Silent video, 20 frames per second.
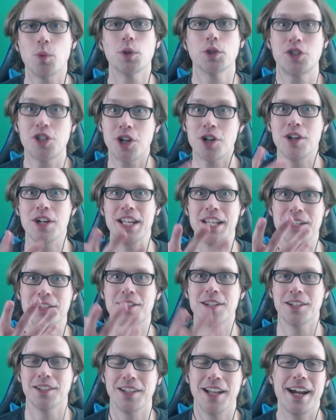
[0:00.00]
turn
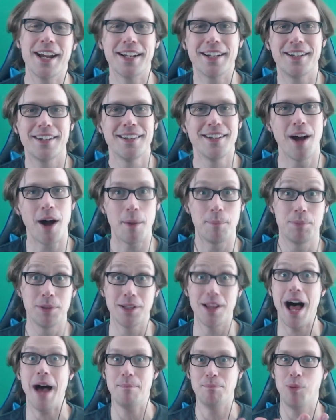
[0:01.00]
into like a
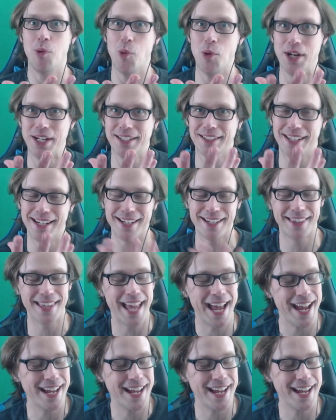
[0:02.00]
plot point like that.